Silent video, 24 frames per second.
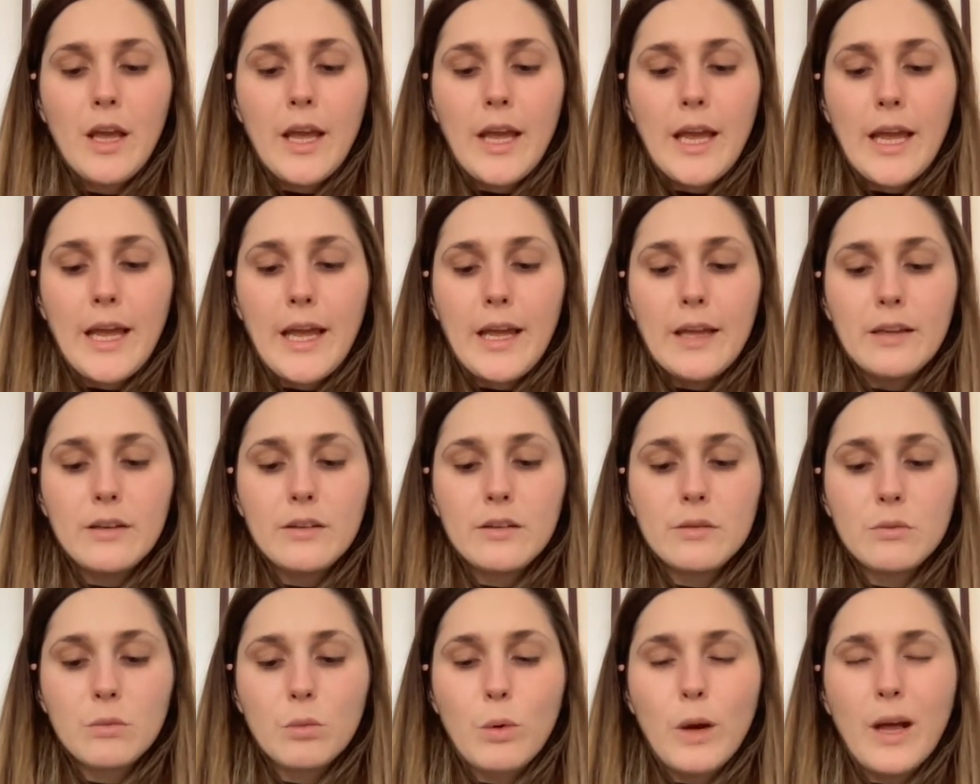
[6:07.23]
and
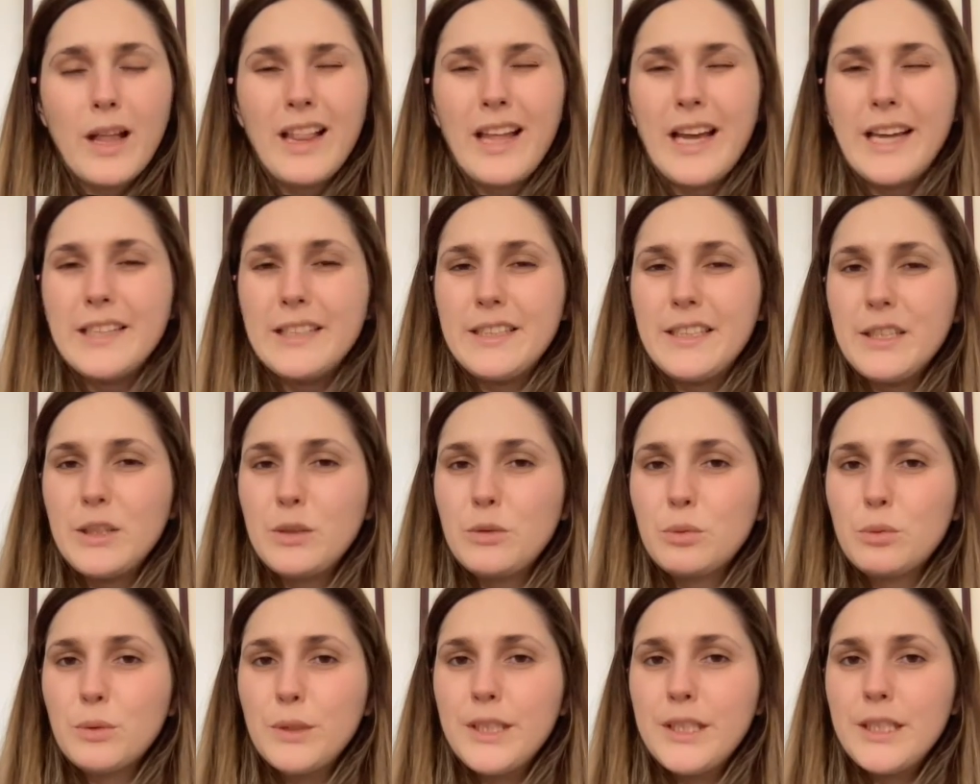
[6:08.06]
well, I
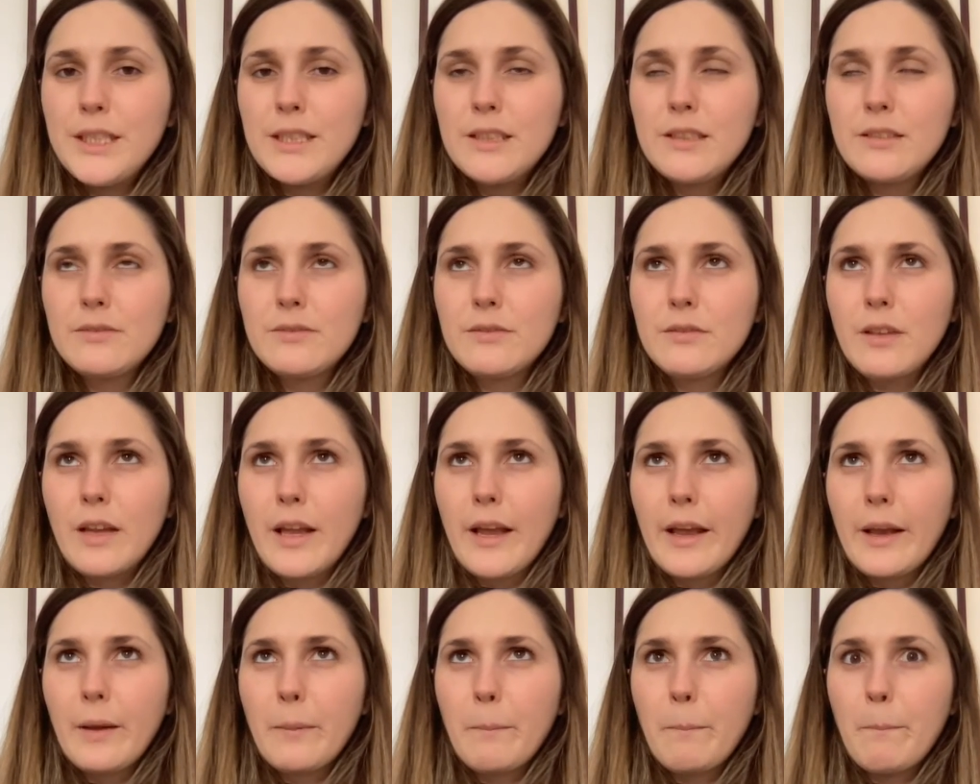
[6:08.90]
did read it
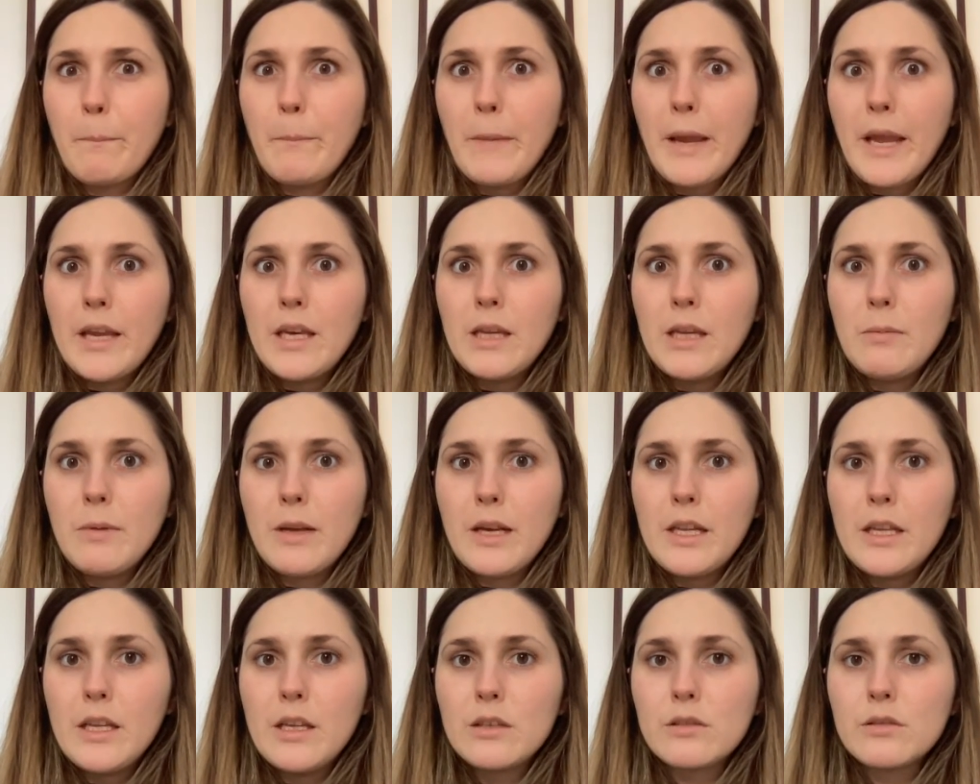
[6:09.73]
like
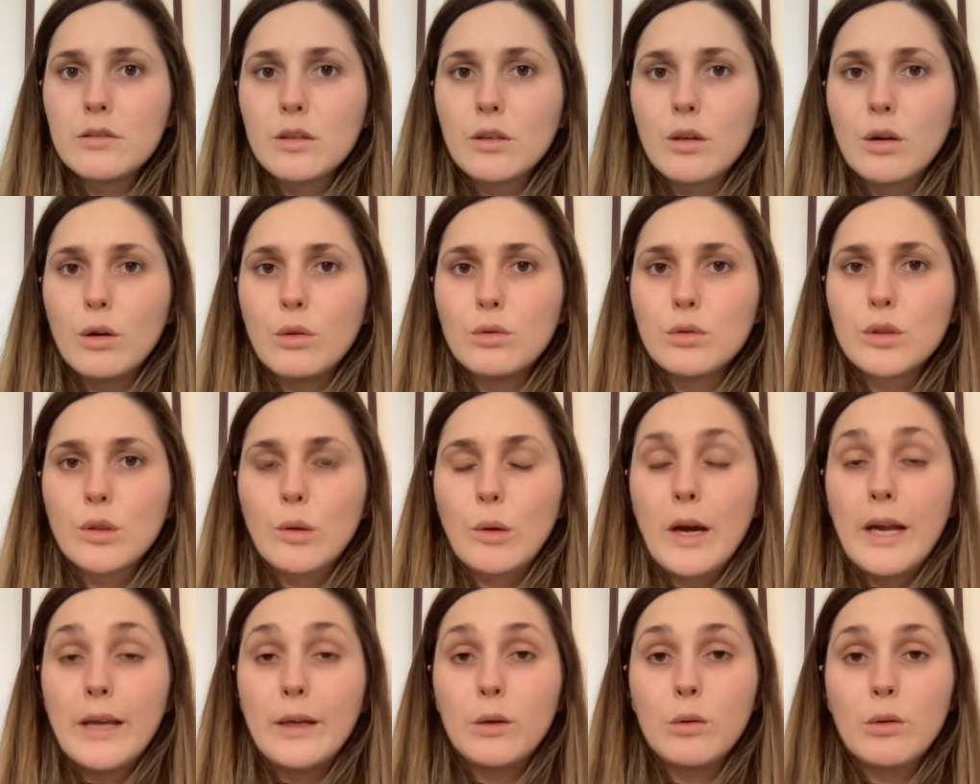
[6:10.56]
many years ago, so
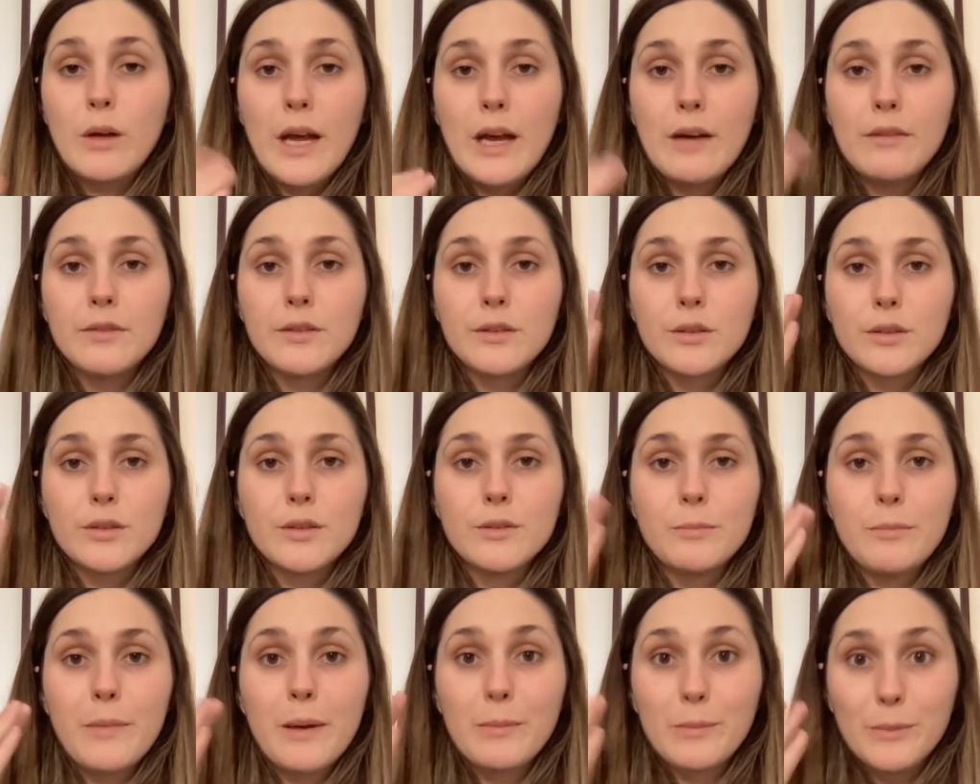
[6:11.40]
I don't have a
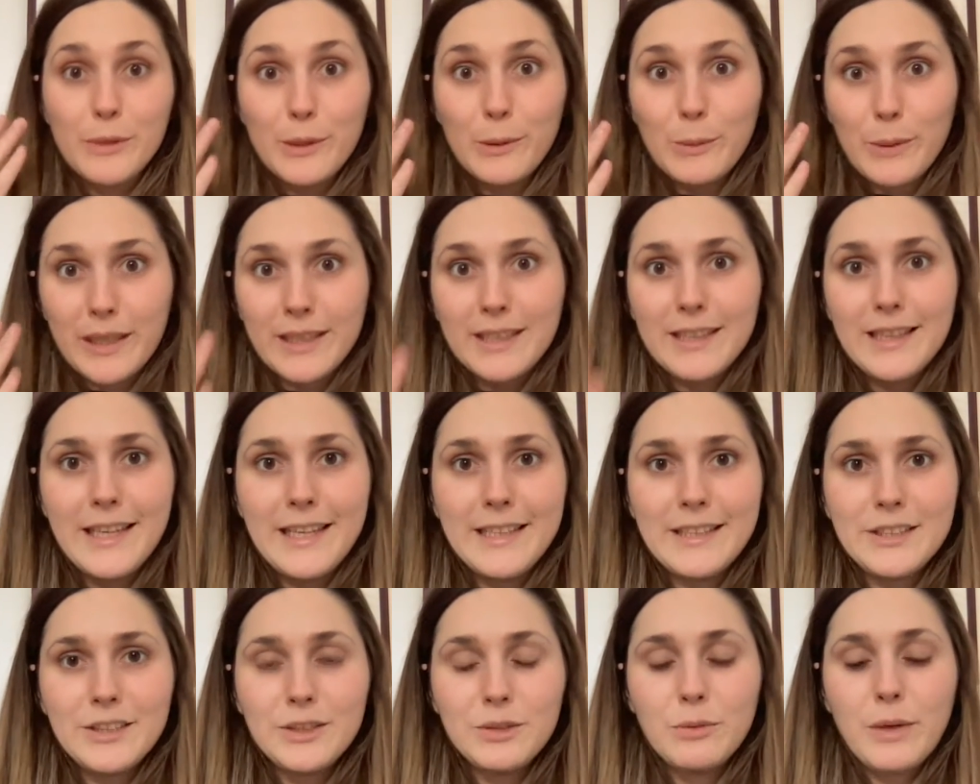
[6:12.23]
good memory
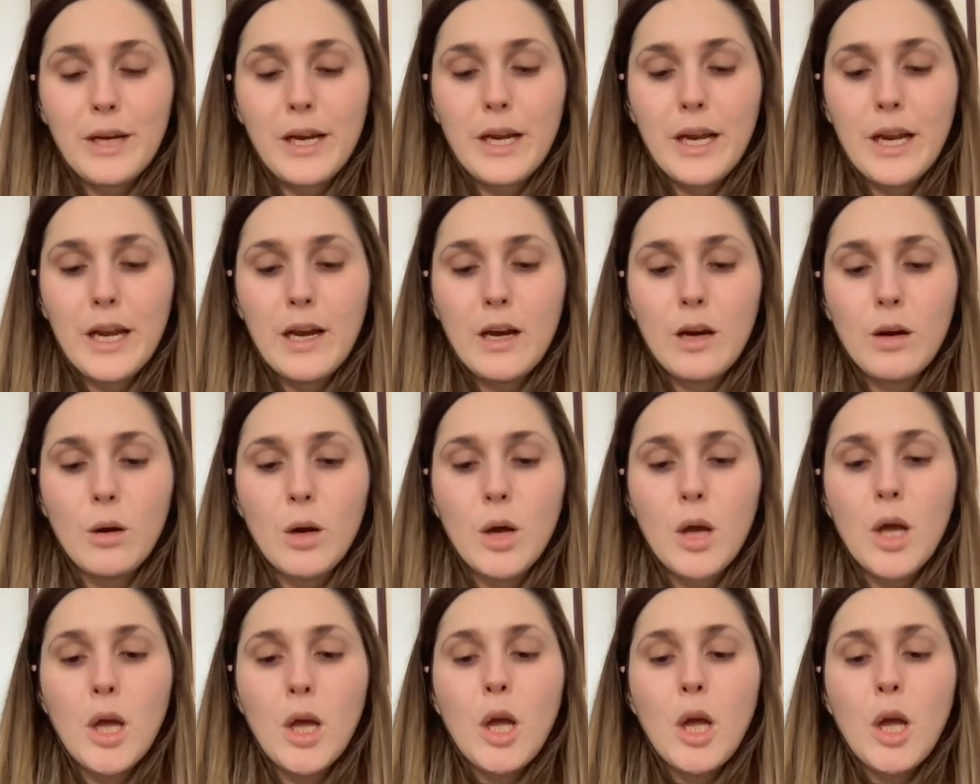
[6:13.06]
recollection right now,